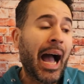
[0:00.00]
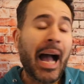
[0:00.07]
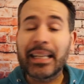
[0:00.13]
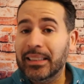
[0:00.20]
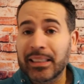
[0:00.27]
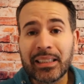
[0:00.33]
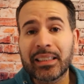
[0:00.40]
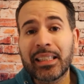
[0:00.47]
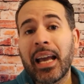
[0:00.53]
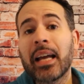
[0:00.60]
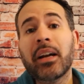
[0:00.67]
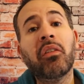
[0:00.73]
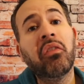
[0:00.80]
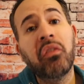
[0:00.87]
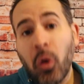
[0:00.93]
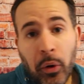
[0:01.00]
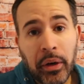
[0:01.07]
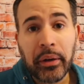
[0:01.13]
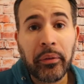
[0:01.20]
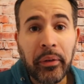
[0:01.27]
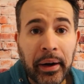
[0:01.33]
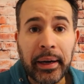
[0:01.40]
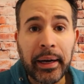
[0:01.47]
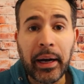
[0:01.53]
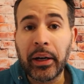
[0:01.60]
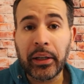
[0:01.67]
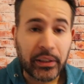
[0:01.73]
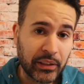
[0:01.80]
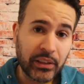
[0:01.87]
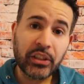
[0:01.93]
I just can't afford it right
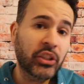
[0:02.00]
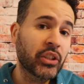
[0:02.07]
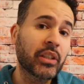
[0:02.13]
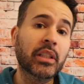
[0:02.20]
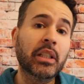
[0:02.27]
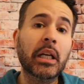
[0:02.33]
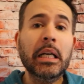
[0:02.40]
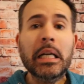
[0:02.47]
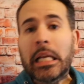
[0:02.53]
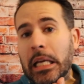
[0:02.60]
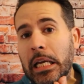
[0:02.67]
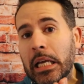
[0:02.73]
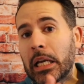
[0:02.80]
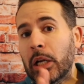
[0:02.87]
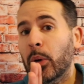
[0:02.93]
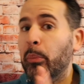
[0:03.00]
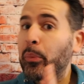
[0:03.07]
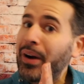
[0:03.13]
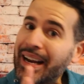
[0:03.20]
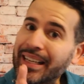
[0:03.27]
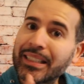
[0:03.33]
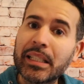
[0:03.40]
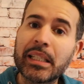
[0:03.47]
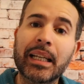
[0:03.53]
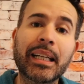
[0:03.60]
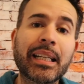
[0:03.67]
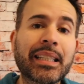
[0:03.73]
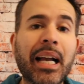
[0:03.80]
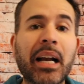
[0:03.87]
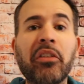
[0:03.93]
now because this shit is a little pricey
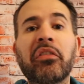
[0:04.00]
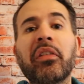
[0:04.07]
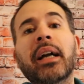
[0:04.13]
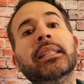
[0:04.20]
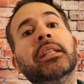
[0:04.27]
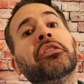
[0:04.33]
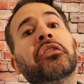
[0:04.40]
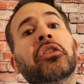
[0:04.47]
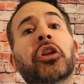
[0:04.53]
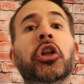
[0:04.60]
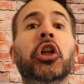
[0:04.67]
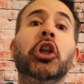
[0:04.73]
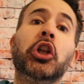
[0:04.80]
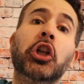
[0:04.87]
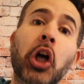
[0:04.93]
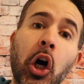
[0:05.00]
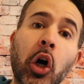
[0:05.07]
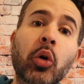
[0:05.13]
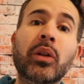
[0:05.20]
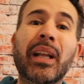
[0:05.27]
unless I can find it for the low,